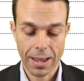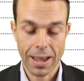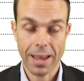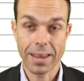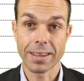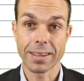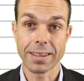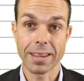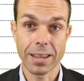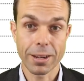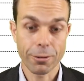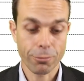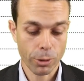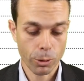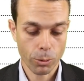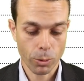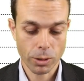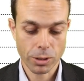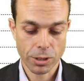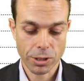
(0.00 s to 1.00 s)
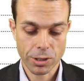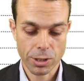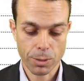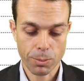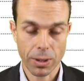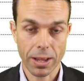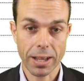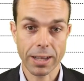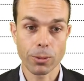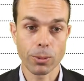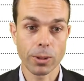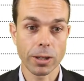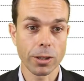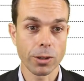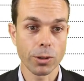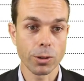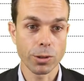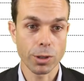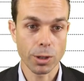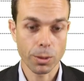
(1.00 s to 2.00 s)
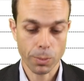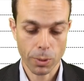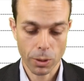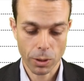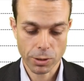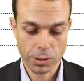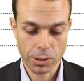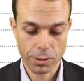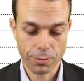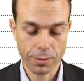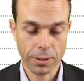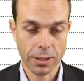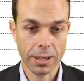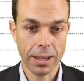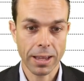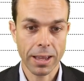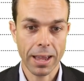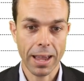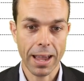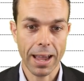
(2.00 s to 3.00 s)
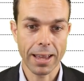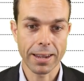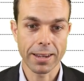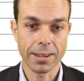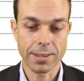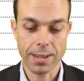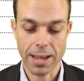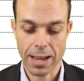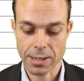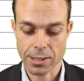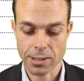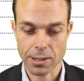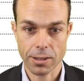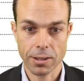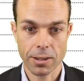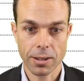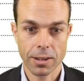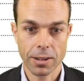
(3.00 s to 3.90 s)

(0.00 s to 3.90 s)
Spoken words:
and again, if we want just a blank, we can use an apostrophe and a dash,